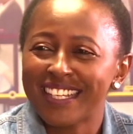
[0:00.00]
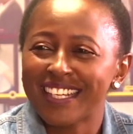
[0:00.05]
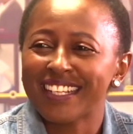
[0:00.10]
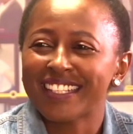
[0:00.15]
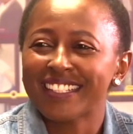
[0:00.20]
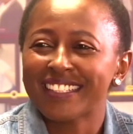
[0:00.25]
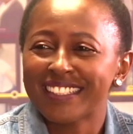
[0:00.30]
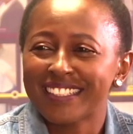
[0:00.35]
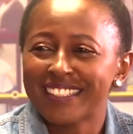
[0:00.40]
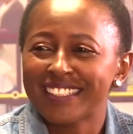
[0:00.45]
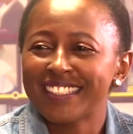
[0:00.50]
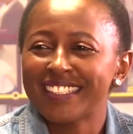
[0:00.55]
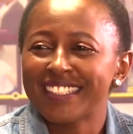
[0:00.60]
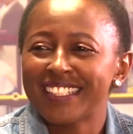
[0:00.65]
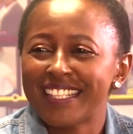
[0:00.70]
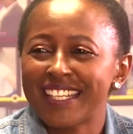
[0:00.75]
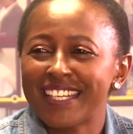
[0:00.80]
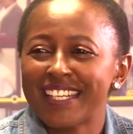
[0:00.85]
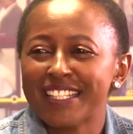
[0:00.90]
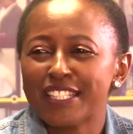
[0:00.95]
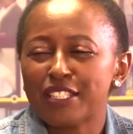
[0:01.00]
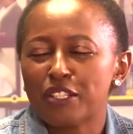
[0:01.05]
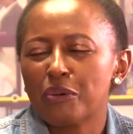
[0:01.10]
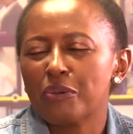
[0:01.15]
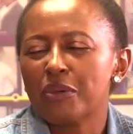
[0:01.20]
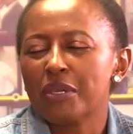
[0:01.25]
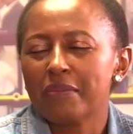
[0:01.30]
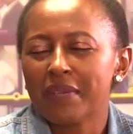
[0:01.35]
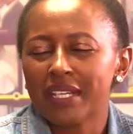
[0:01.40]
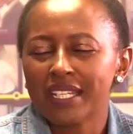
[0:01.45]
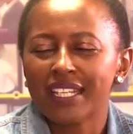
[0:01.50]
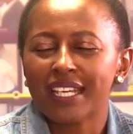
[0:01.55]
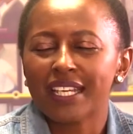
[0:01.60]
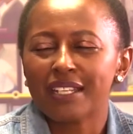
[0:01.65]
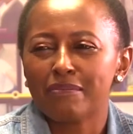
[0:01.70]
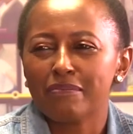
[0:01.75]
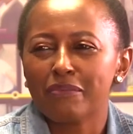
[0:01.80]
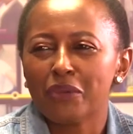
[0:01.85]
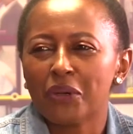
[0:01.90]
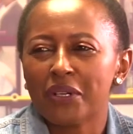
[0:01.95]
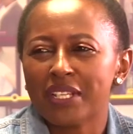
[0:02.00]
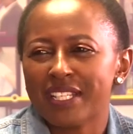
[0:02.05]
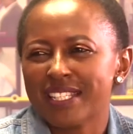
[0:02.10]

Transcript: Yeah. Yeah. So women get more